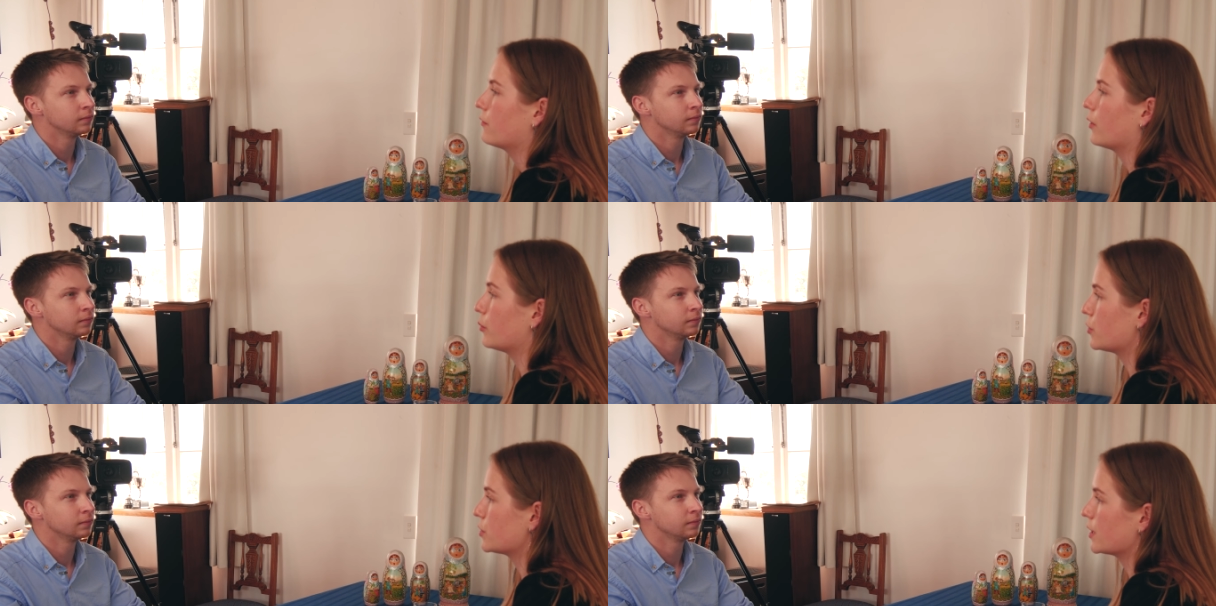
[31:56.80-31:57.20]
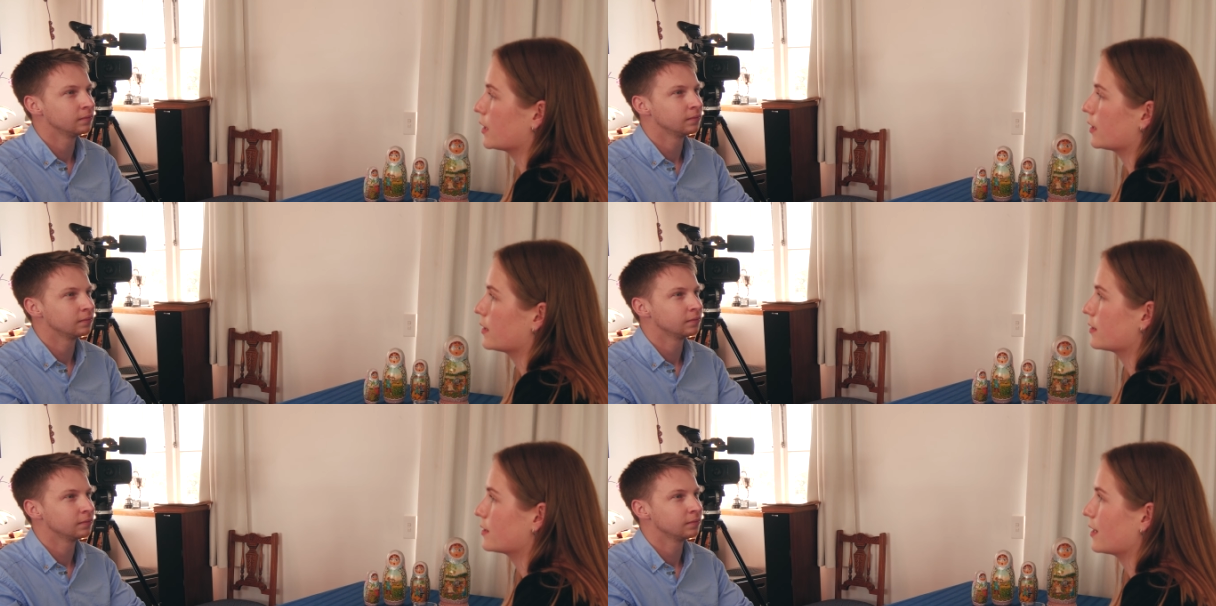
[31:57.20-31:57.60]
Speaker 1: from New
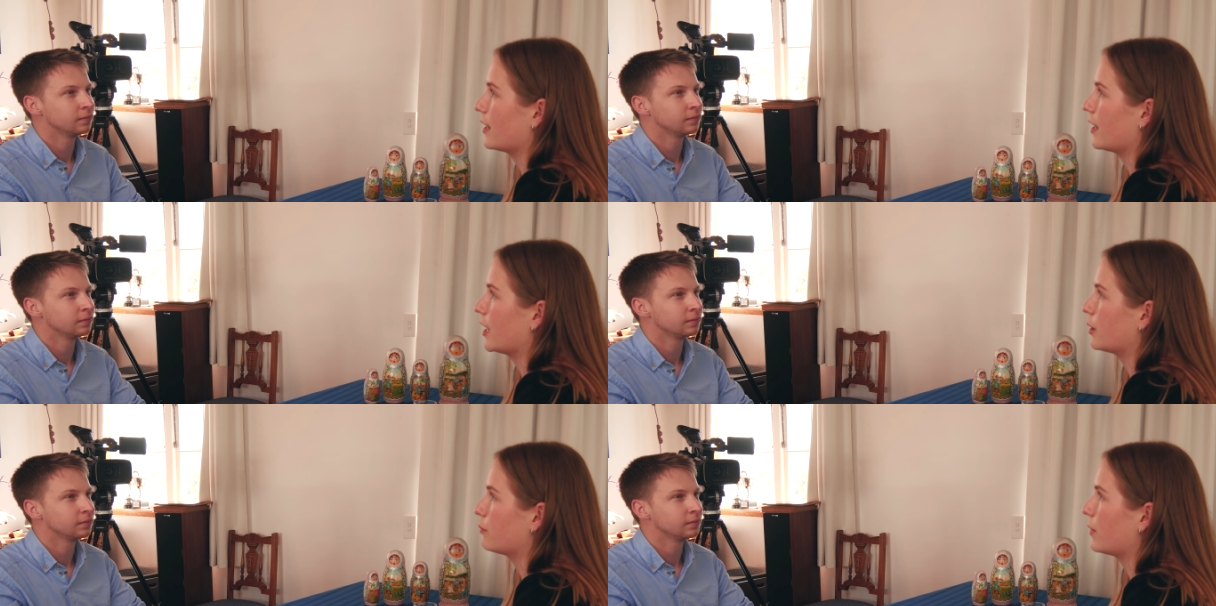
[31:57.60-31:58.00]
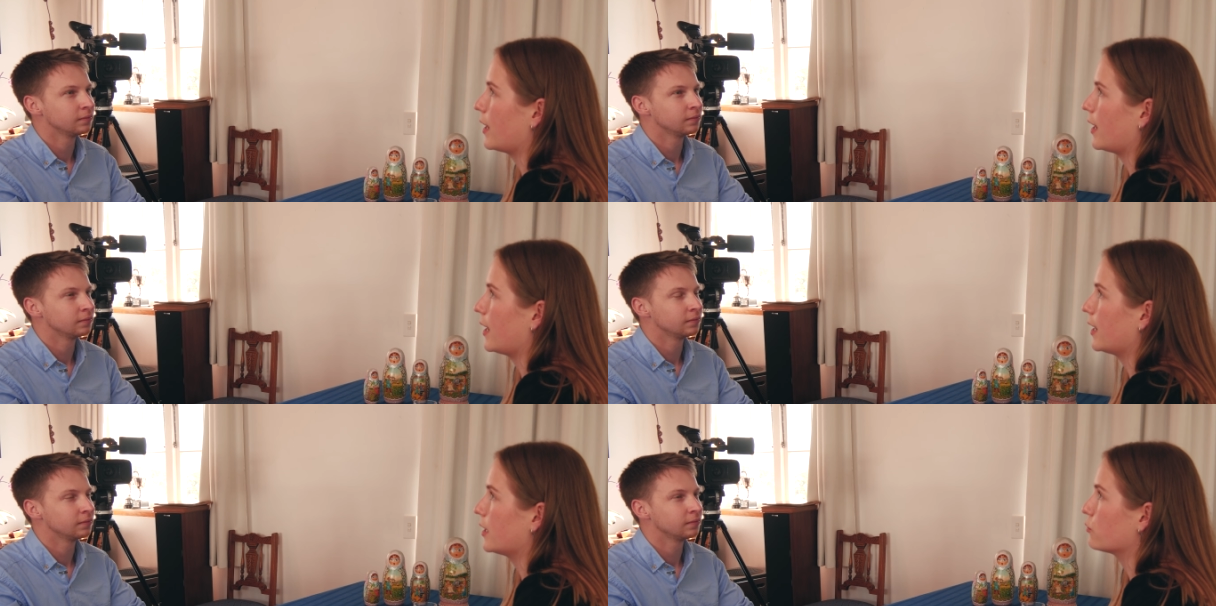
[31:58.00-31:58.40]
Zealand, um,
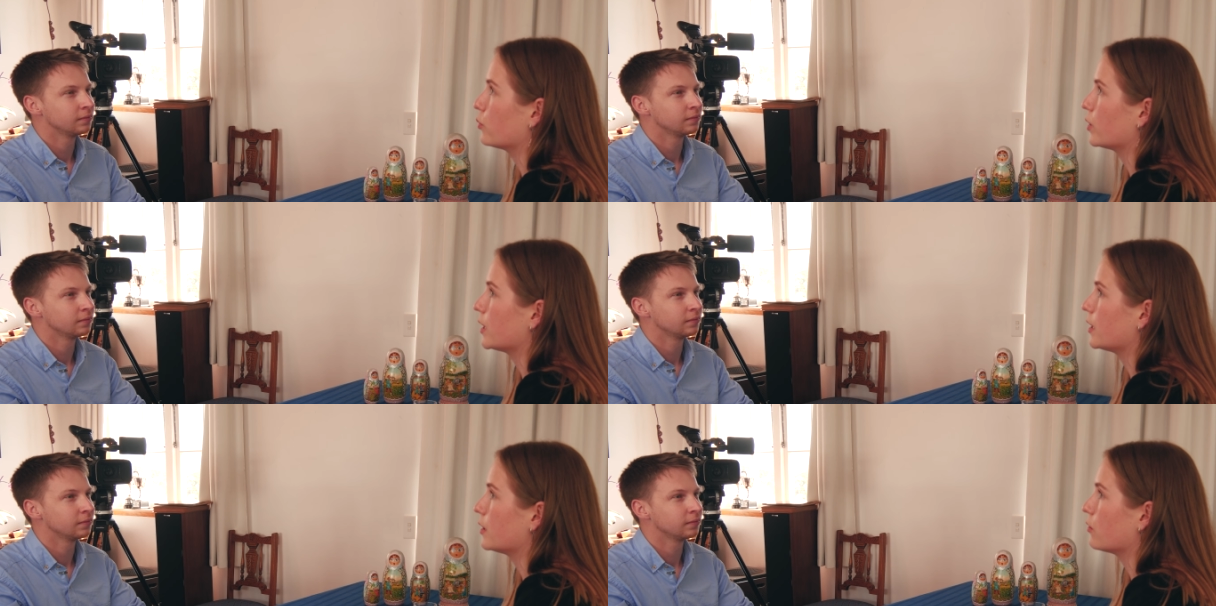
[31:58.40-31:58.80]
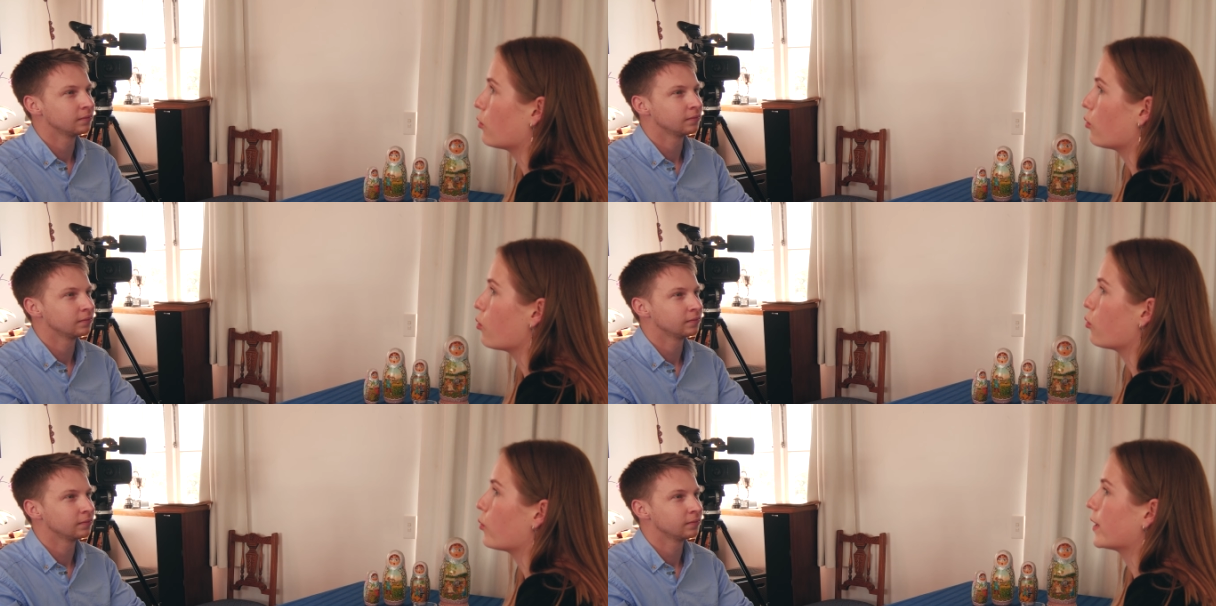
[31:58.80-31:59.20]
and we
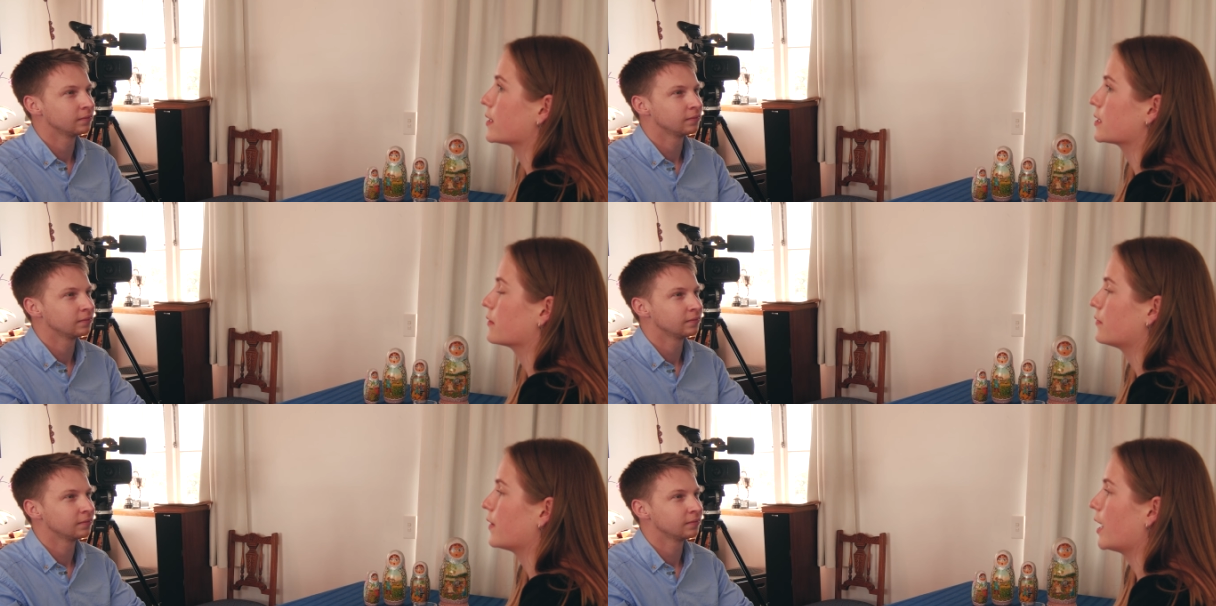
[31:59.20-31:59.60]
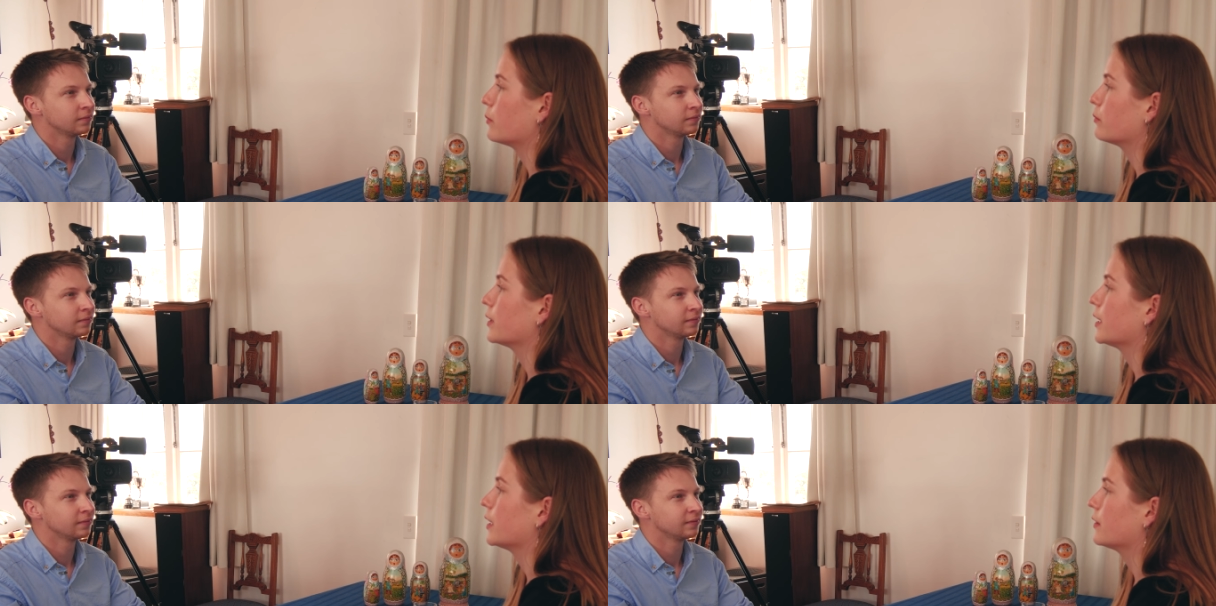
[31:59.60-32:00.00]
all went as a
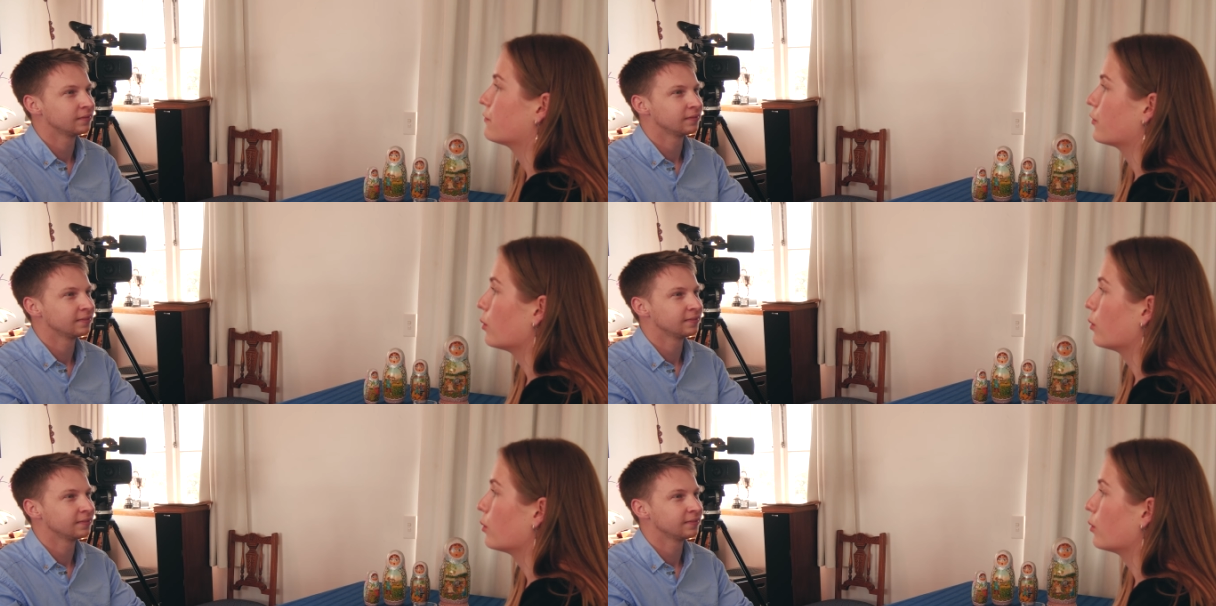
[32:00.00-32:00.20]
family